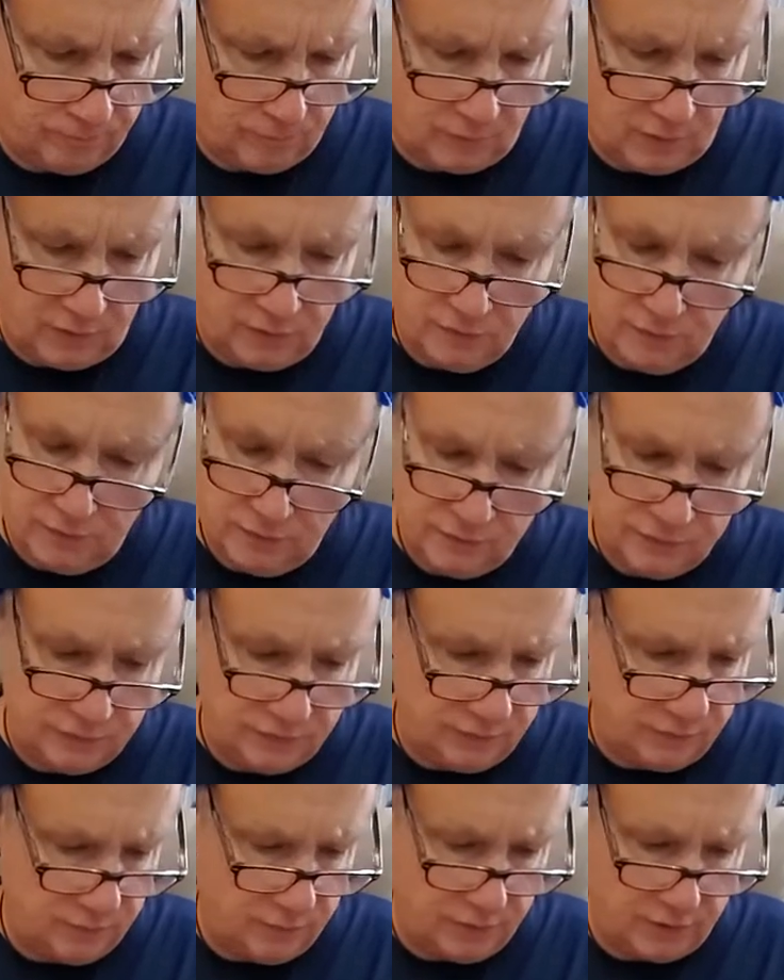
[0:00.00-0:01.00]
It does
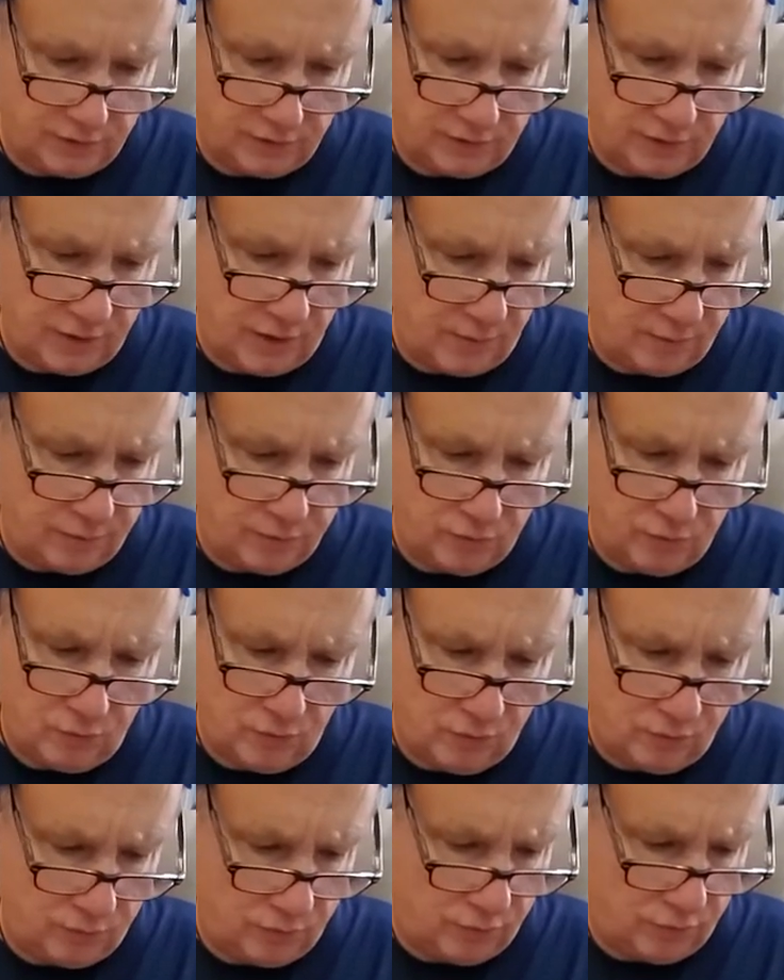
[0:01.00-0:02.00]
seem like a
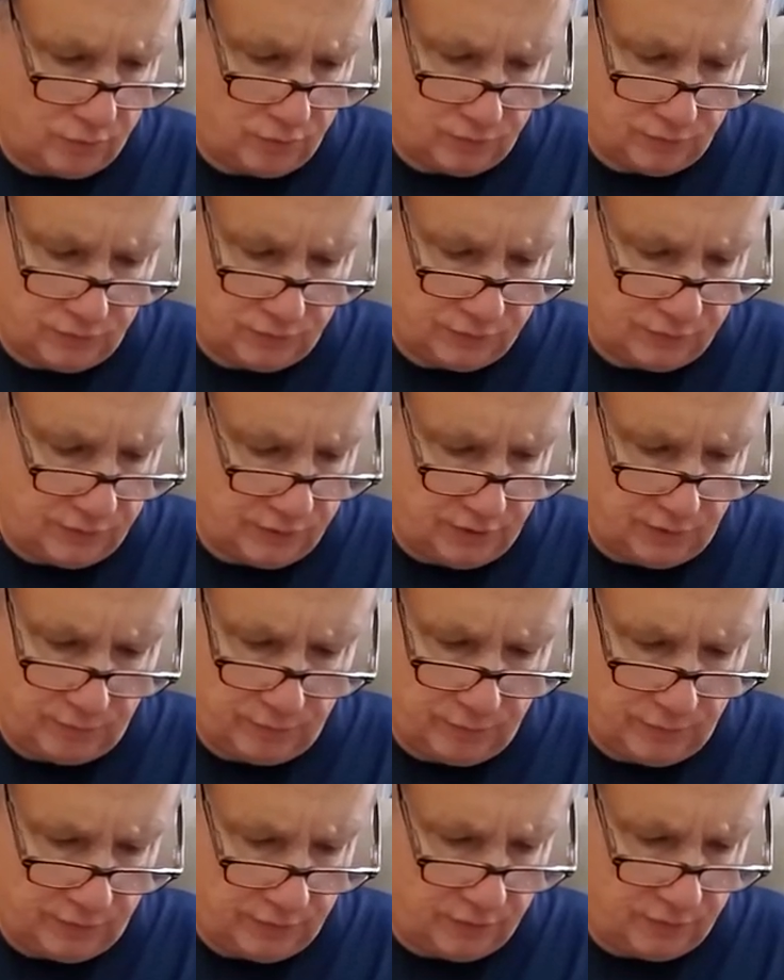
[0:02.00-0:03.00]
Capricorn moon, this King
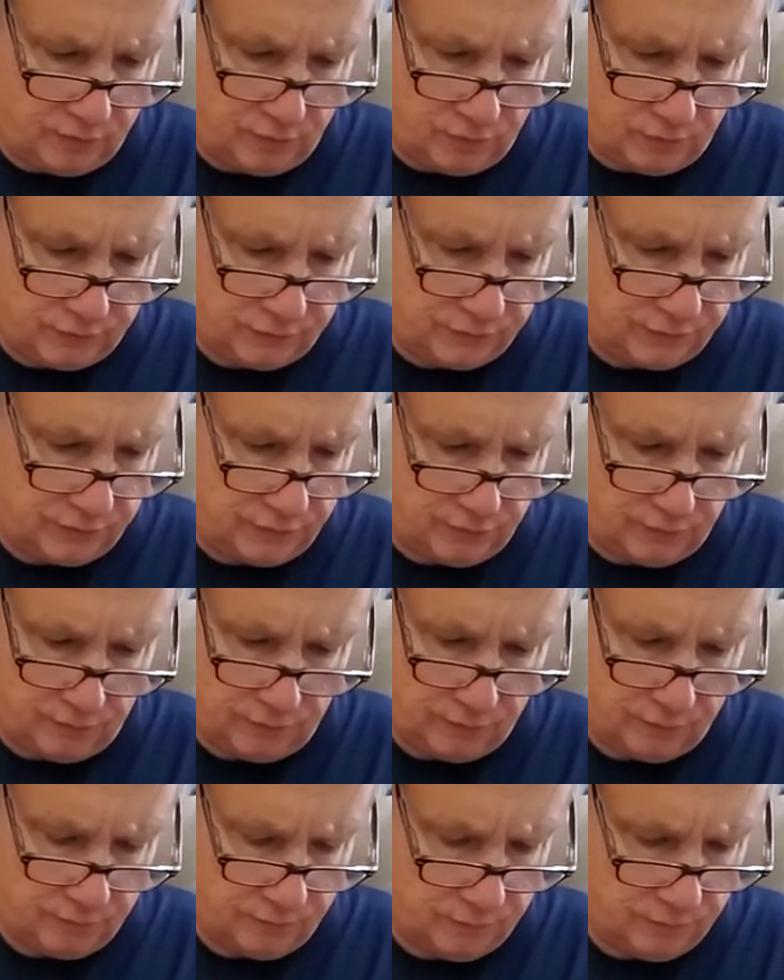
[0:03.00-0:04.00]
of Pentacles here.